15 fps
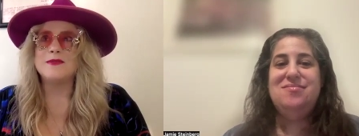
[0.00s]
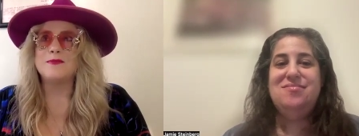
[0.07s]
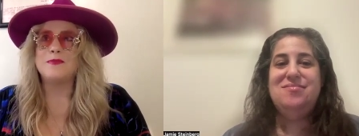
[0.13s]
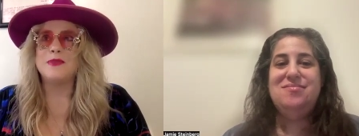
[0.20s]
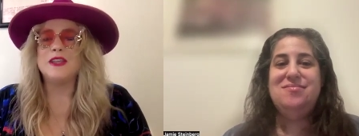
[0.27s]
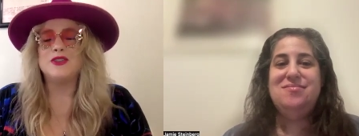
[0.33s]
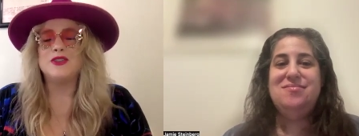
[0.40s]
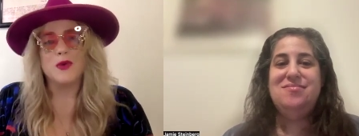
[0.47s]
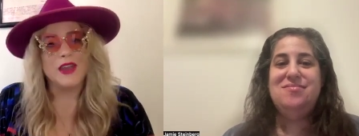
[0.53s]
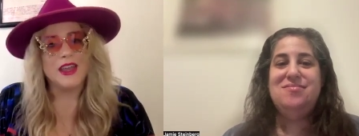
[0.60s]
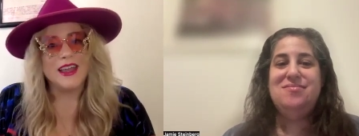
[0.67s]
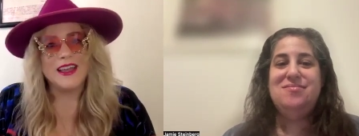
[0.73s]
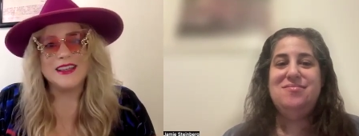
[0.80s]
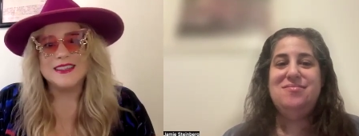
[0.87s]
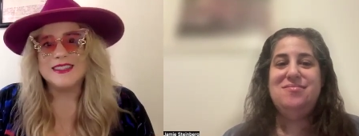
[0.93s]
Speaker 1: be
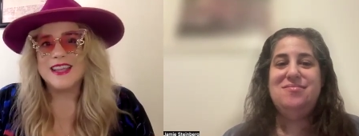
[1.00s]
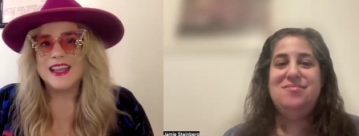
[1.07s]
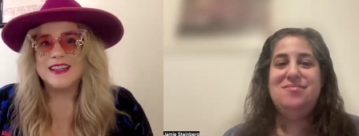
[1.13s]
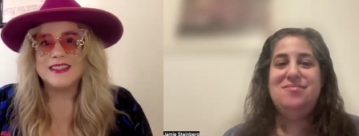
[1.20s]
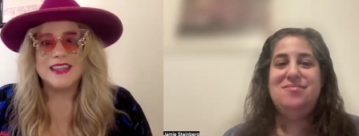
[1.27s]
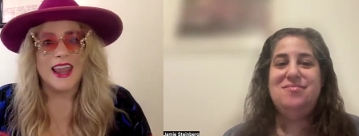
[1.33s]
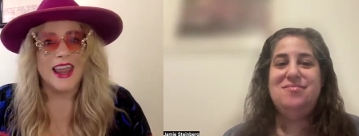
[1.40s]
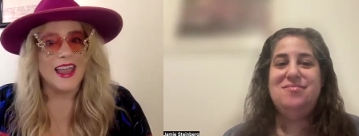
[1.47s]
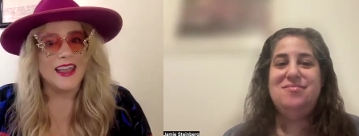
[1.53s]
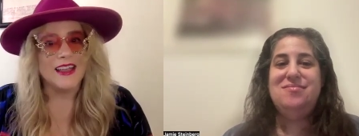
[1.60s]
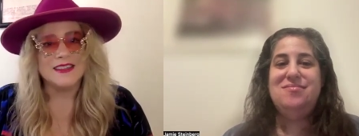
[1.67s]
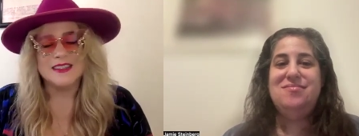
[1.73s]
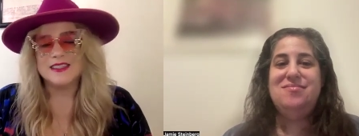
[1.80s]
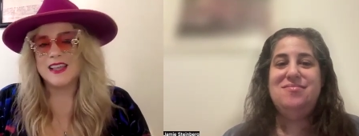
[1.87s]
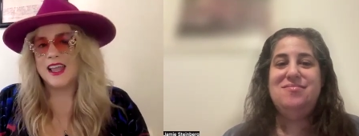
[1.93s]
joyous and
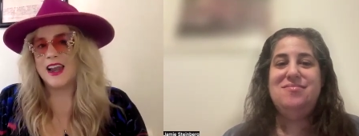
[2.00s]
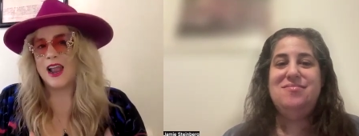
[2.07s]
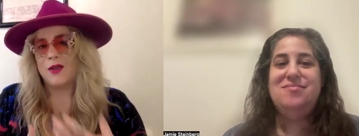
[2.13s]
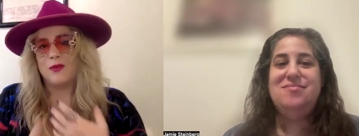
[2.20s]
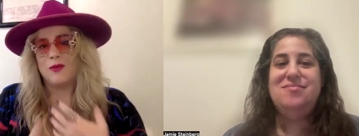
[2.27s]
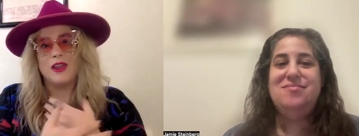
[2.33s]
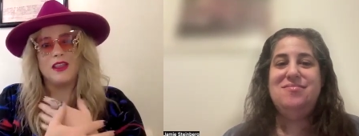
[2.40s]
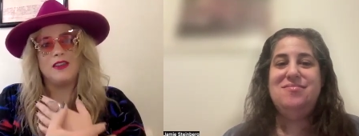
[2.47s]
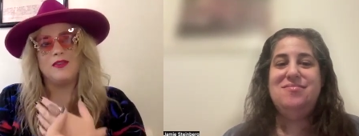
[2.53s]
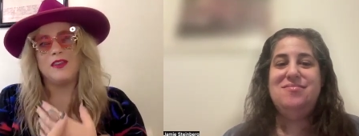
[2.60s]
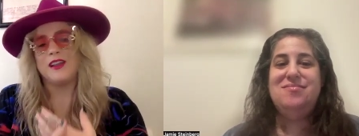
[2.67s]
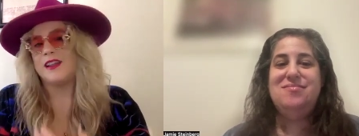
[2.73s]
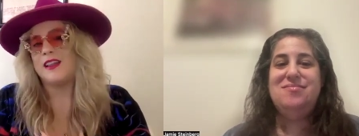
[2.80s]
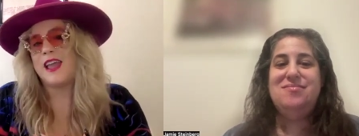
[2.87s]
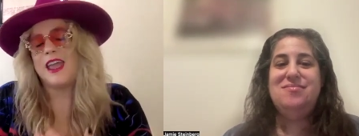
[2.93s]
dance. And I really
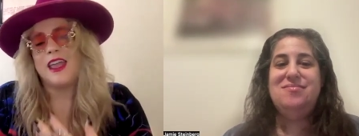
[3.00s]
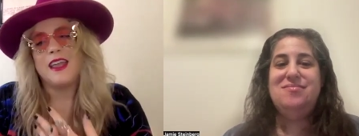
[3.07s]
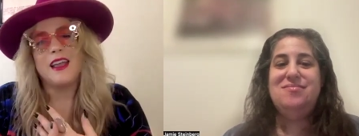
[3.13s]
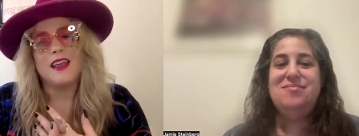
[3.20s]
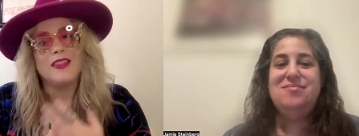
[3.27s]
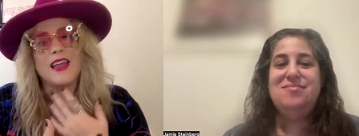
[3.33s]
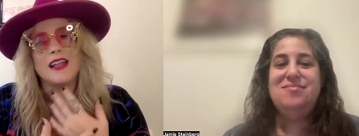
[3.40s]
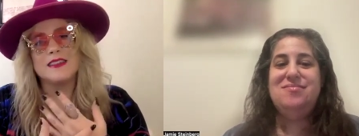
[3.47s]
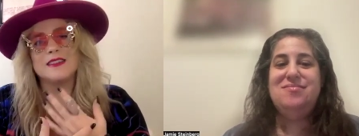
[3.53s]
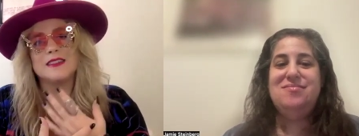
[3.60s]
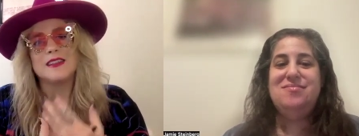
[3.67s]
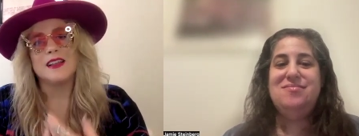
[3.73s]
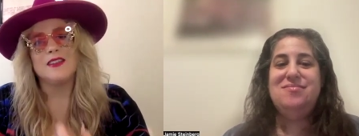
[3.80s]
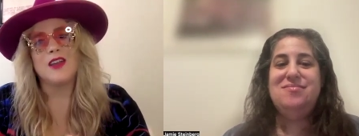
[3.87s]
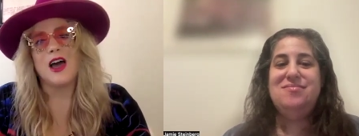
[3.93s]
feel like
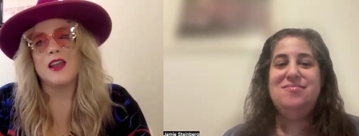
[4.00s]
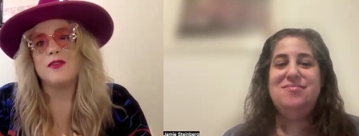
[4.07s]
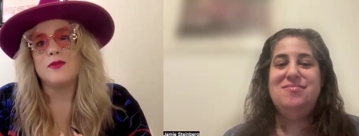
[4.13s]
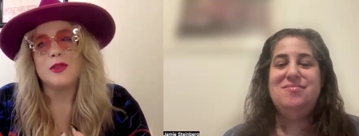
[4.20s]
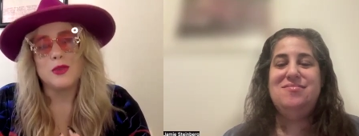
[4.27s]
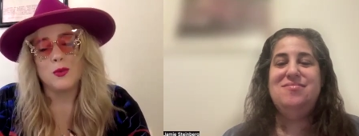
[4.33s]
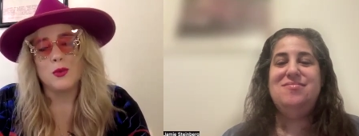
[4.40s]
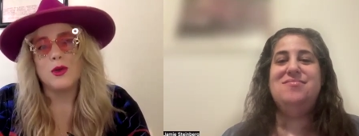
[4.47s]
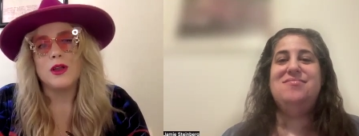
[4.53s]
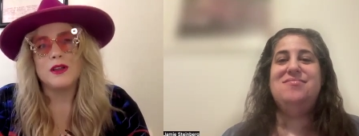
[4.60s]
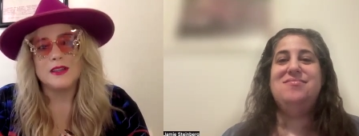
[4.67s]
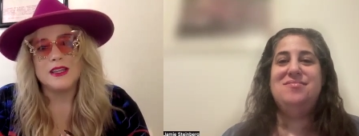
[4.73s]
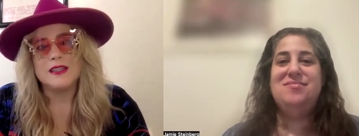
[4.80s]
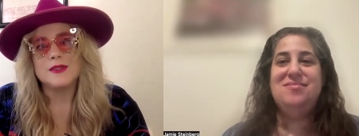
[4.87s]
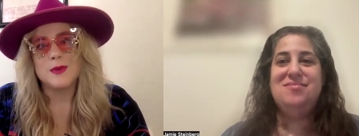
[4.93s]
that's a lot of what the
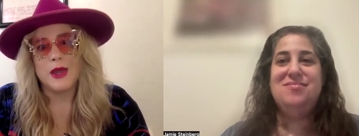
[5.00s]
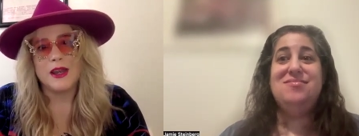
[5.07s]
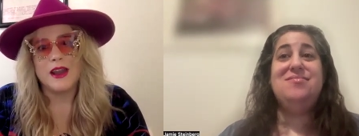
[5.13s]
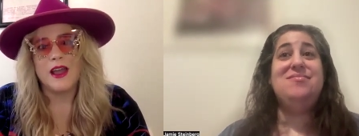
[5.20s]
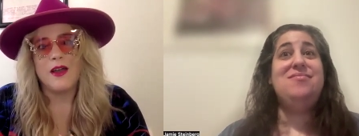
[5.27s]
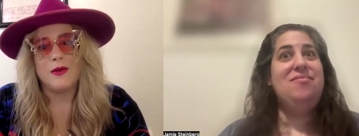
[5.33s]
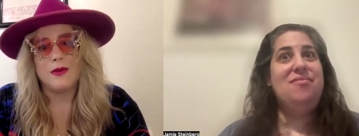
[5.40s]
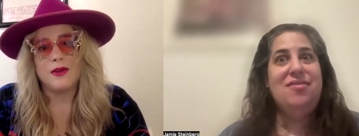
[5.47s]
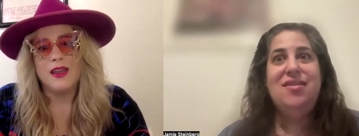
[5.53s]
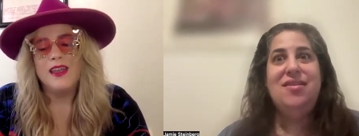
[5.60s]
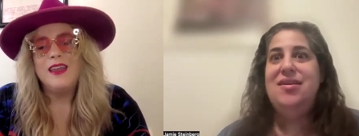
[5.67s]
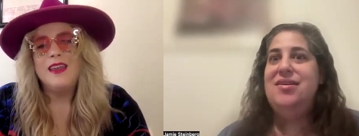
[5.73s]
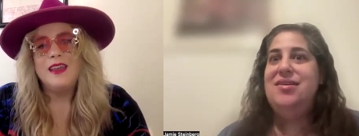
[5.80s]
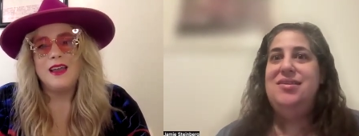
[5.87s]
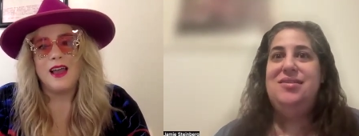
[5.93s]
world needs right now.
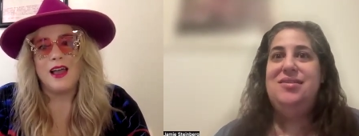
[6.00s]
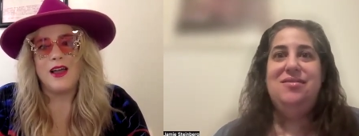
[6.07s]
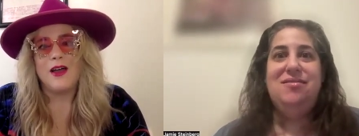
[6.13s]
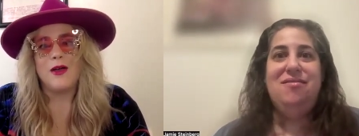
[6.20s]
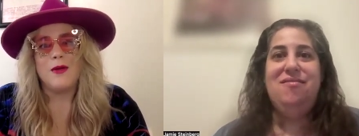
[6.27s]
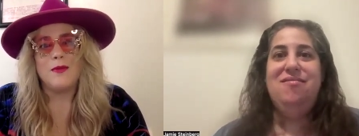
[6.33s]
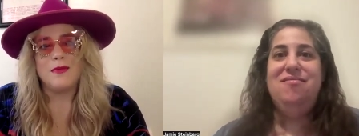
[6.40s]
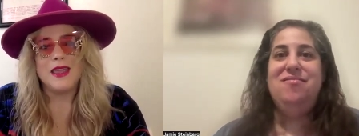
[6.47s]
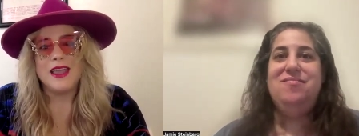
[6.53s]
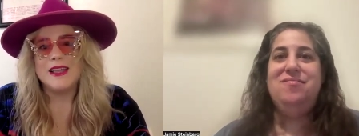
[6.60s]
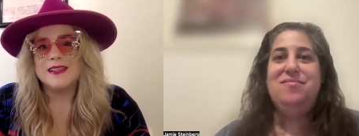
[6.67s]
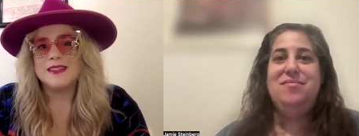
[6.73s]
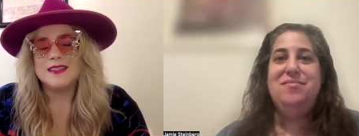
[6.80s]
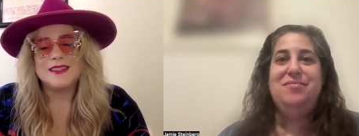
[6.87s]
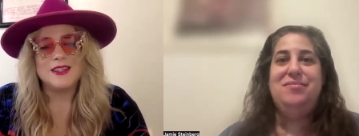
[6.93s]
Um,
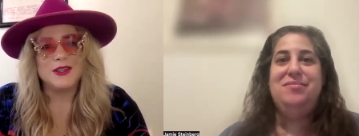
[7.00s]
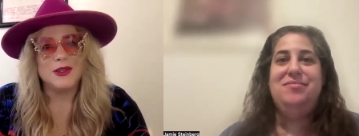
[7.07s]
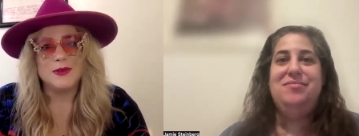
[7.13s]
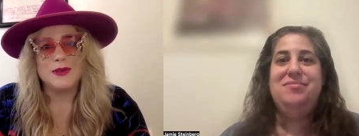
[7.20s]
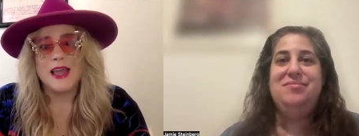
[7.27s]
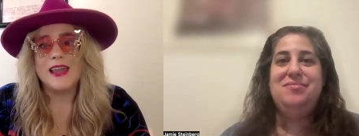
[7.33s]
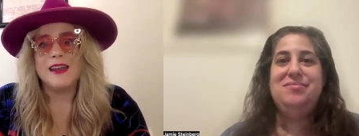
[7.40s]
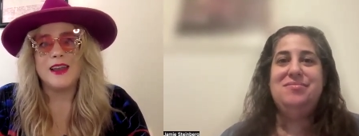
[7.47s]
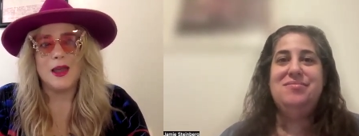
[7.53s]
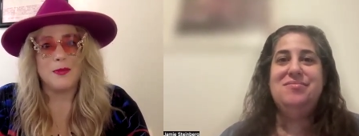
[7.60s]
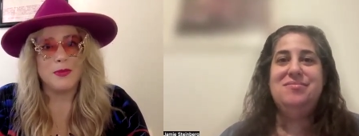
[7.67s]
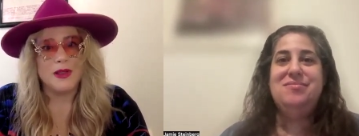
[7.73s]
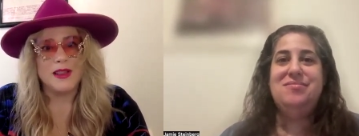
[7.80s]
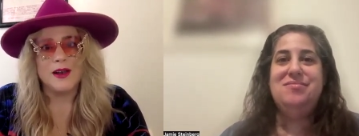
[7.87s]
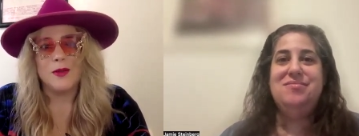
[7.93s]
is to lighten
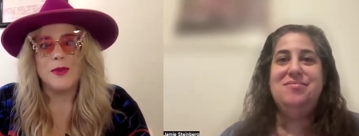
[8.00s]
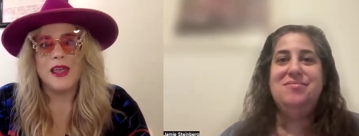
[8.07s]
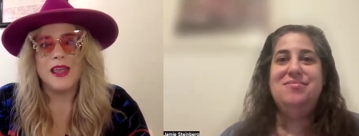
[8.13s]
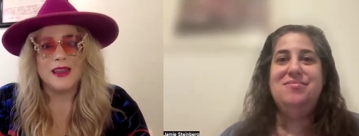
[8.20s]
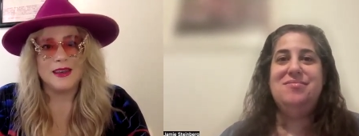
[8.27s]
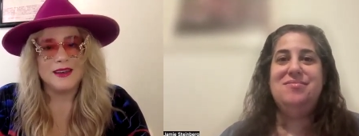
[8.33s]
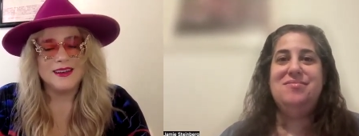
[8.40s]
up a little bit.